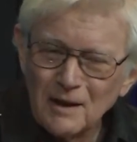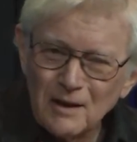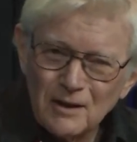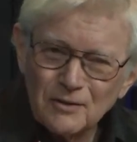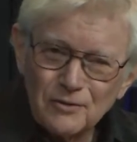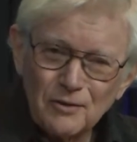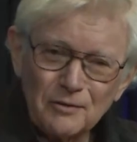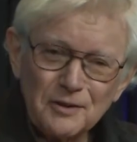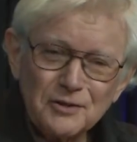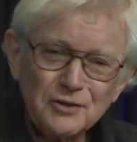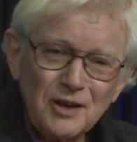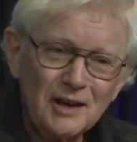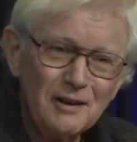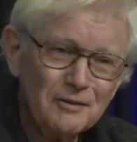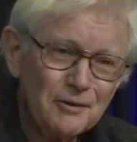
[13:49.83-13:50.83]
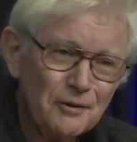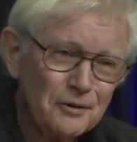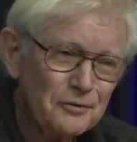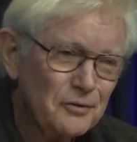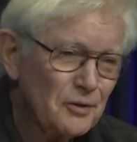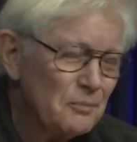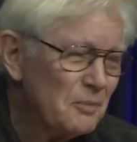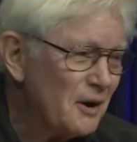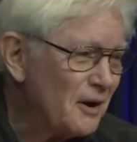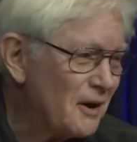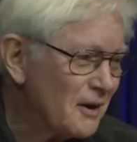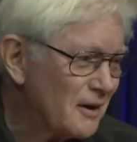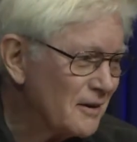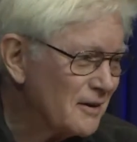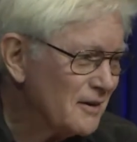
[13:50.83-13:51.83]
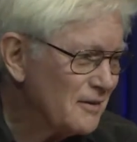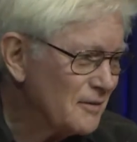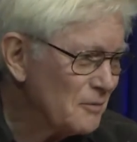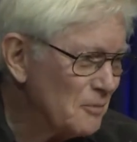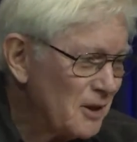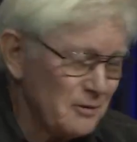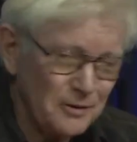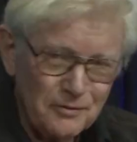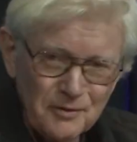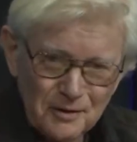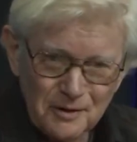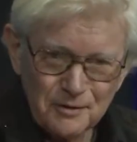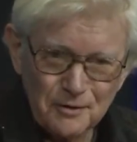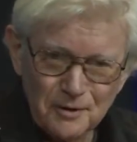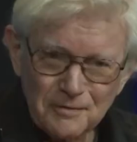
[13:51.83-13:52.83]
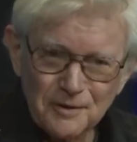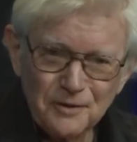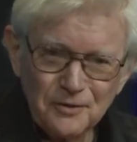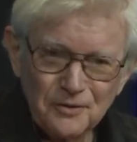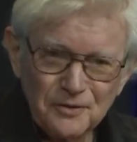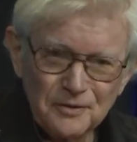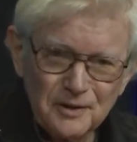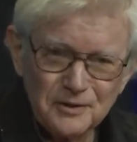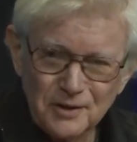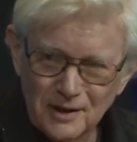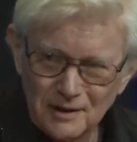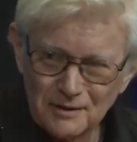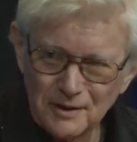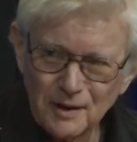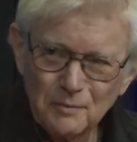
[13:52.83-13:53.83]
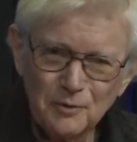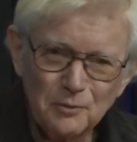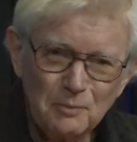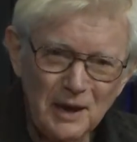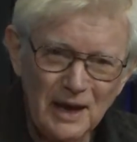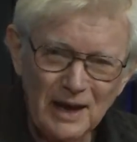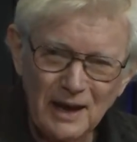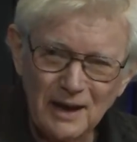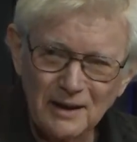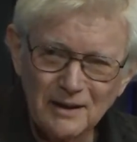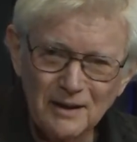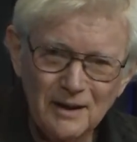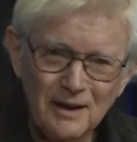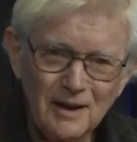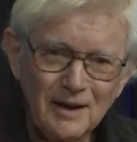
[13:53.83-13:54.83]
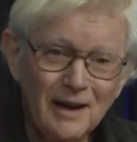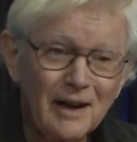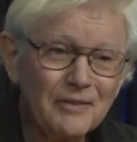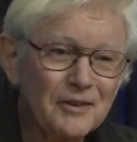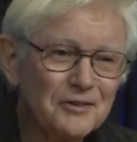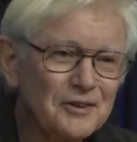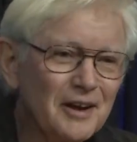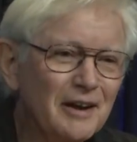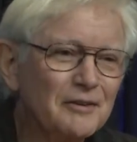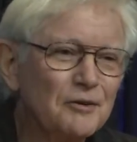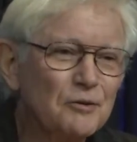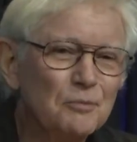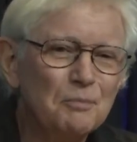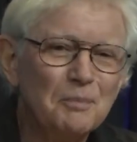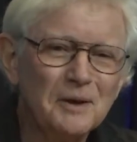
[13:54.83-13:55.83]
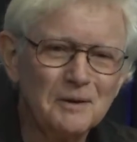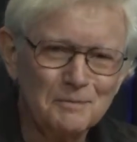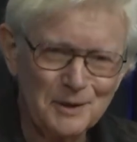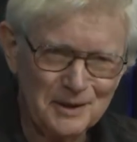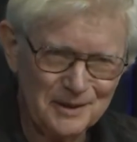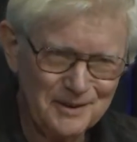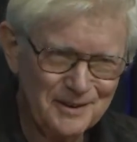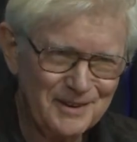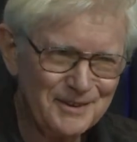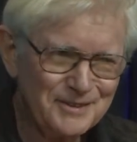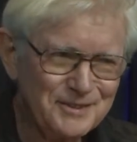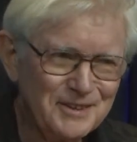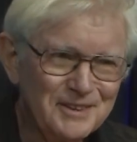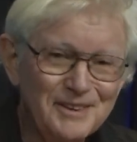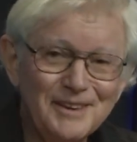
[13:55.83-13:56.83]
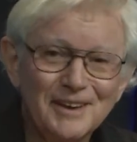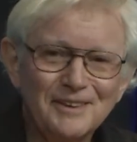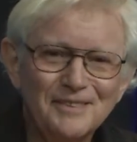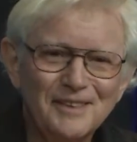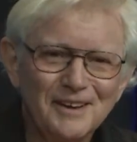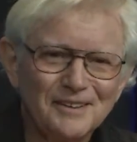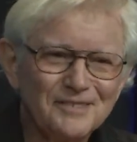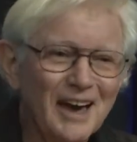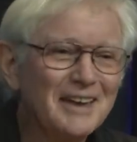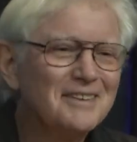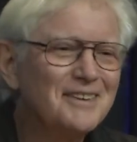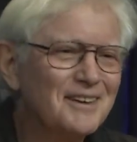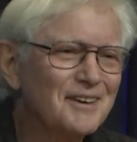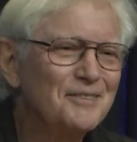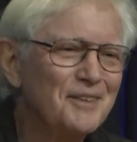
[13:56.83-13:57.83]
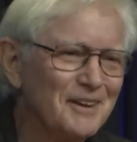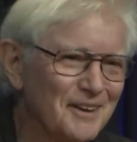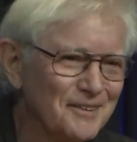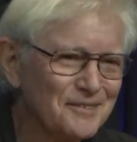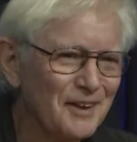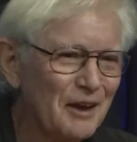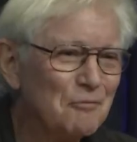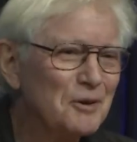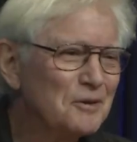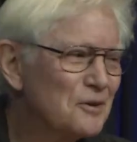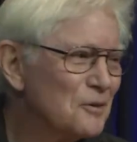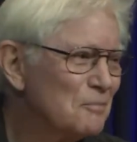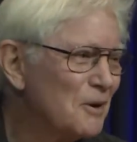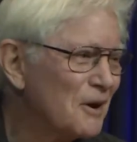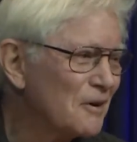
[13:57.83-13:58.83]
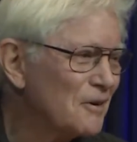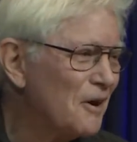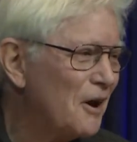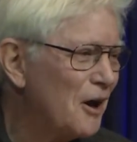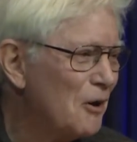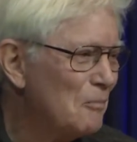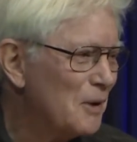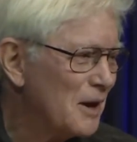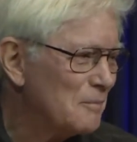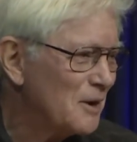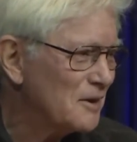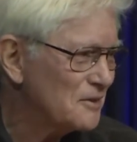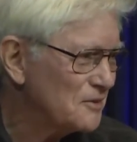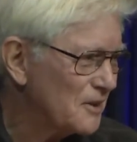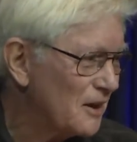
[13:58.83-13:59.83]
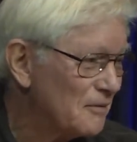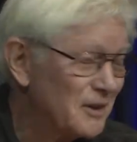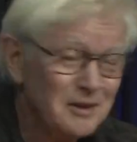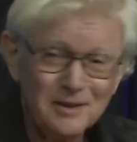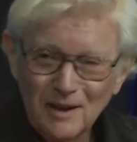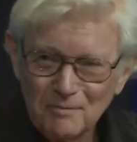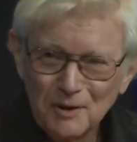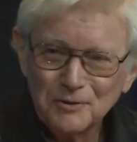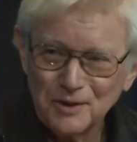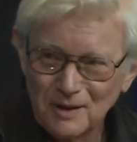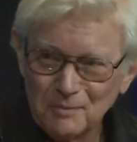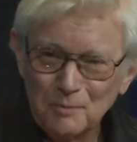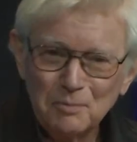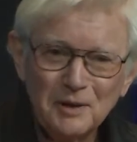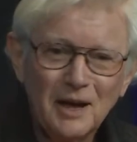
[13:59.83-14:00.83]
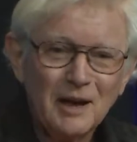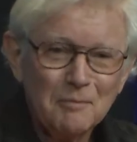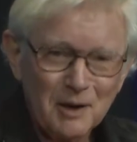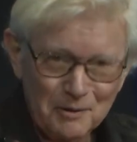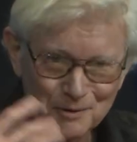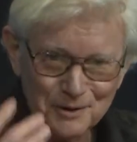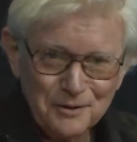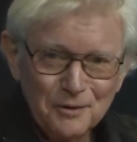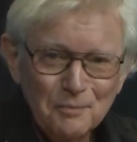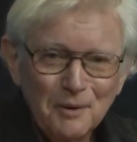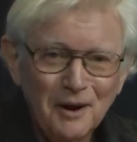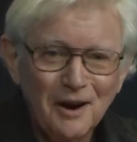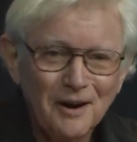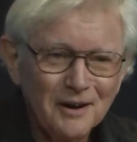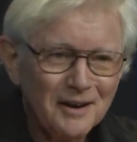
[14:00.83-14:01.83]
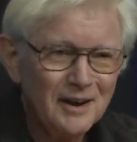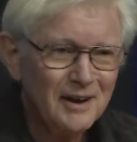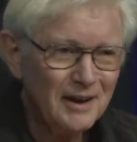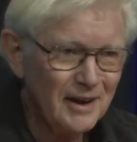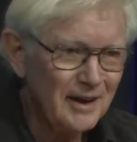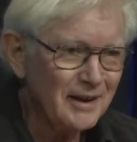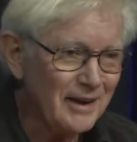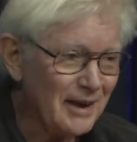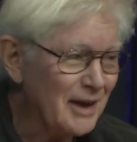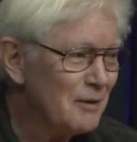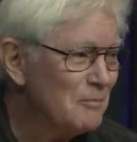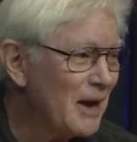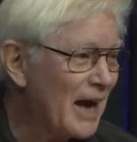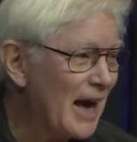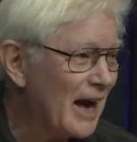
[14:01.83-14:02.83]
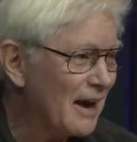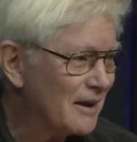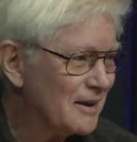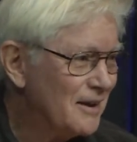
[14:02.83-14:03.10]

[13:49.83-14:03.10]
So the child goes to the park. The mother's very nervous. The child comes back. And the child is beaming. She did this. I did this. I went to the park all by myself. I didn't have much time to play, but I went to the park, came back.